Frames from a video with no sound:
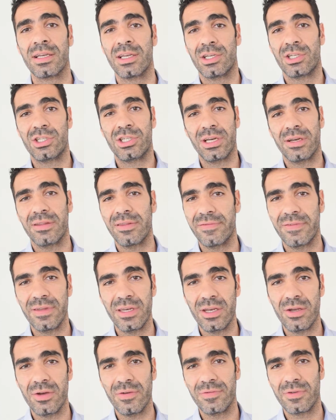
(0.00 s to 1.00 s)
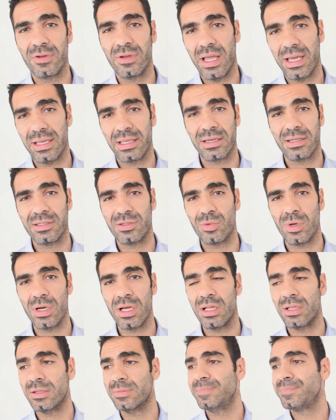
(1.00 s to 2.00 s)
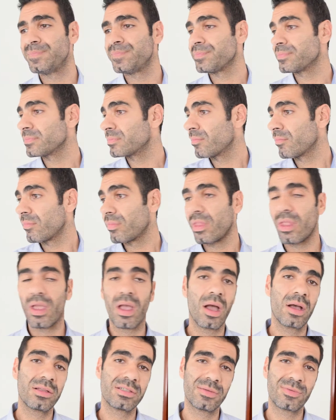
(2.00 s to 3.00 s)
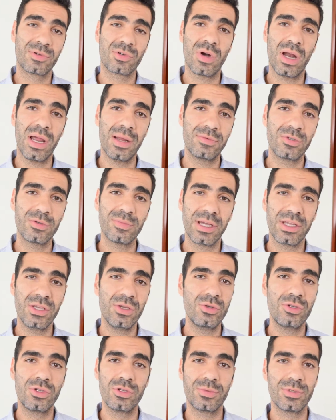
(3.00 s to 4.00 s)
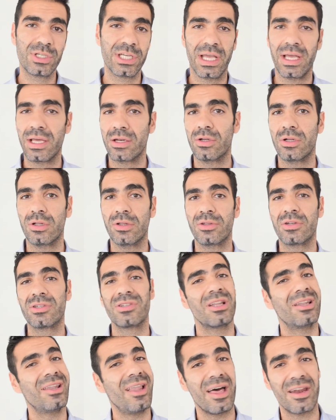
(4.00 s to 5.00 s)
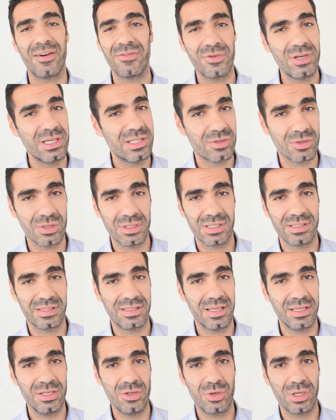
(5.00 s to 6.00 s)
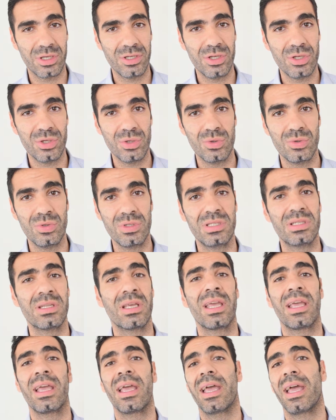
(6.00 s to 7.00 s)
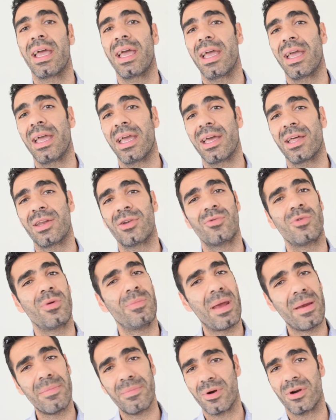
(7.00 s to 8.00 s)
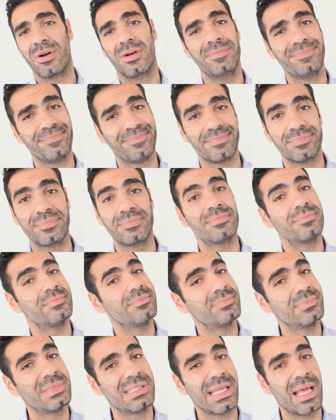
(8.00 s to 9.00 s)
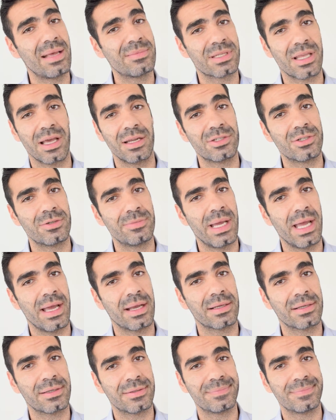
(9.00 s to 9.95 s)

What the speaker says: share the video if you like it as well. Subscribe to my YouTube channel. There's a lot of resources that you can use. And remember, Sam's got your back.